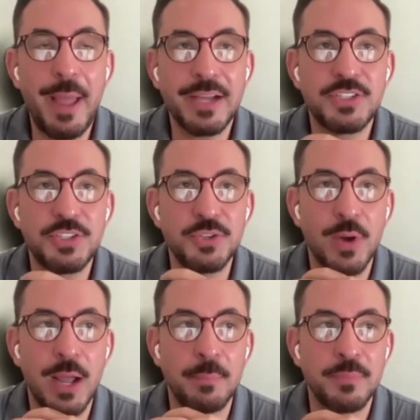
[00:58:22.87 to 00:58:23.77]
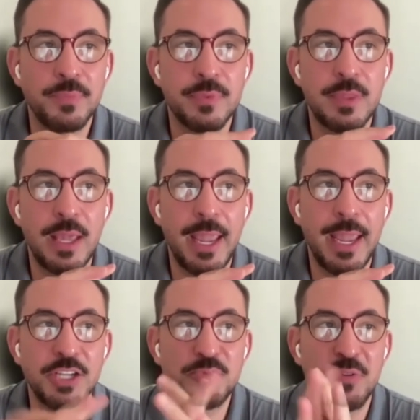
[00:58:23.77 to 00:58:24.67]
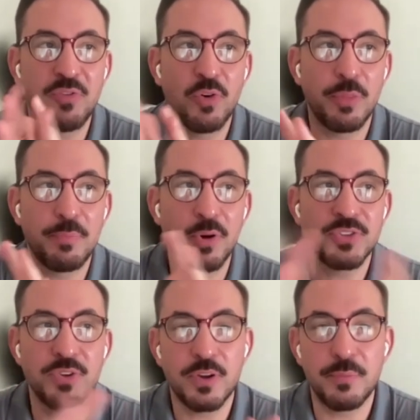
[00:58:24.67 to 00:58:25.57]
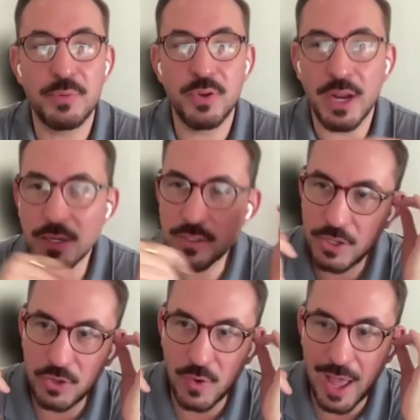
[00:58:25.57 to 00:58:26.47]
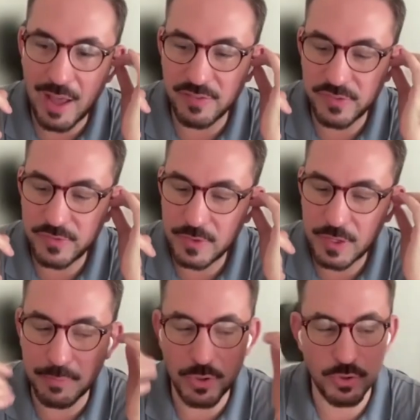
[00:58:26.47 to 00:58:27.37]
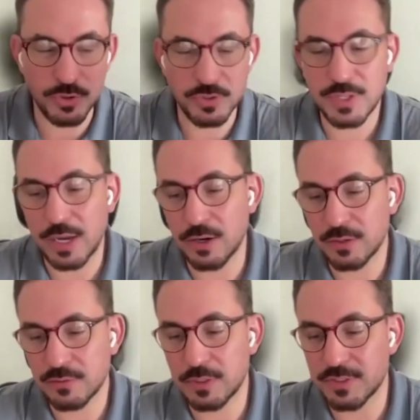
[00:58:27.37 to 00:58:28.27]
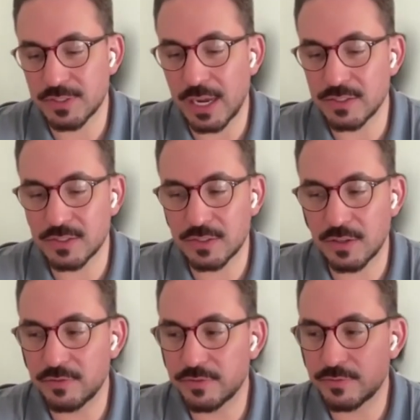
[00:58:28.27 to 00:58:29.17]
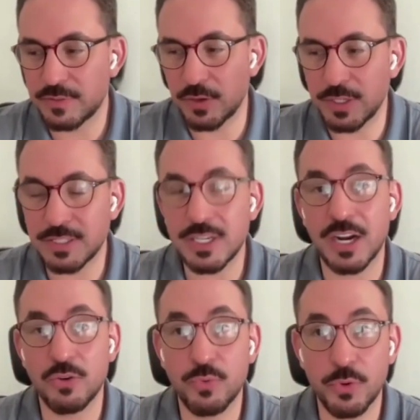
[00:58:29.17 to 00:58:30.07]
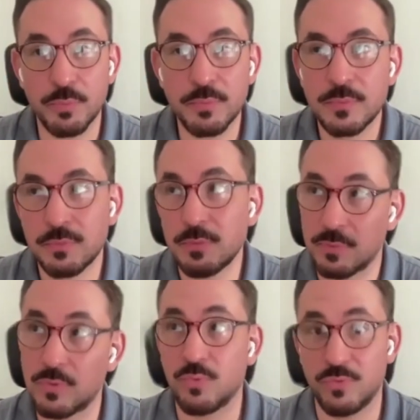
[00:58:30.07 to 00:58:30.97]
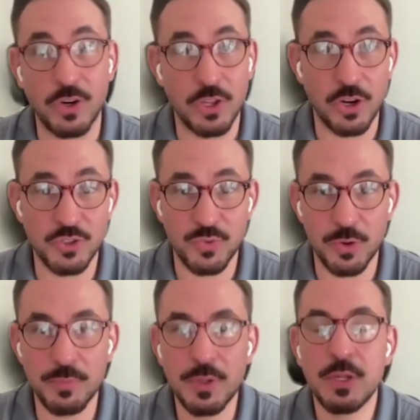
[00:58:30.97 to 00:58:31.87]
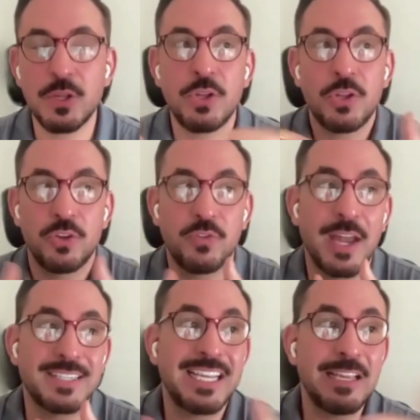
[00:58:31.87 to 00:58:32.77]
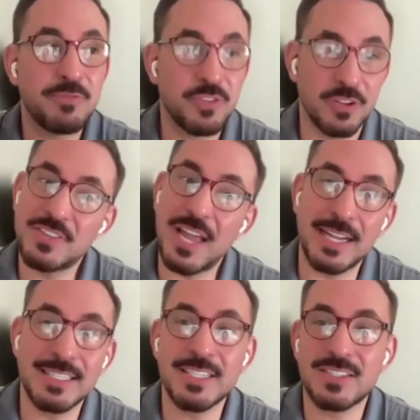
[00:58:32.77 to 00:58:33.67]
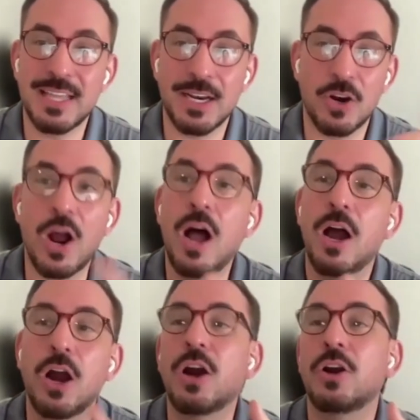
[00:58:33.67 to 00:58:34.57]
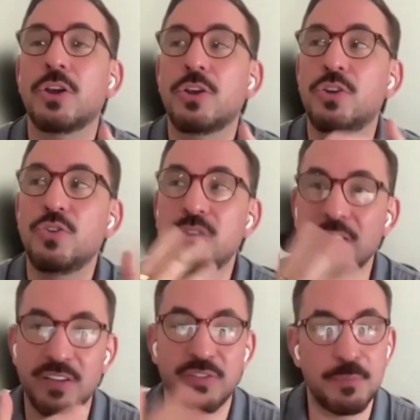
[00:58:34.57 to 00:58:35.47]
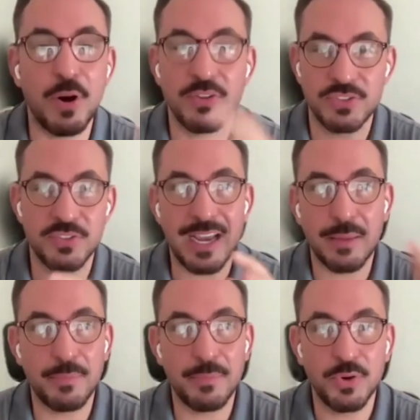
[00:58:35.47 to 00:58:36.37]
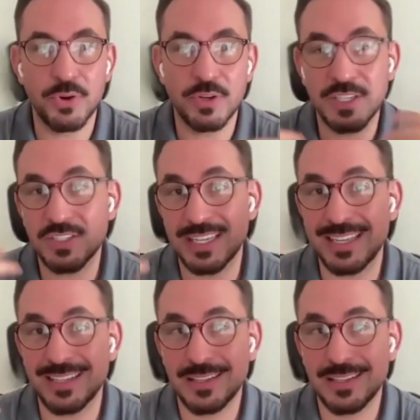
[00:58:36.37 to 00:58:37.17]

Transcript: So if you go back to the age before personal computing, you have computers that are the sizes of an entire room, a very large room. You've got a team full of scientists that are using different parts of that computer.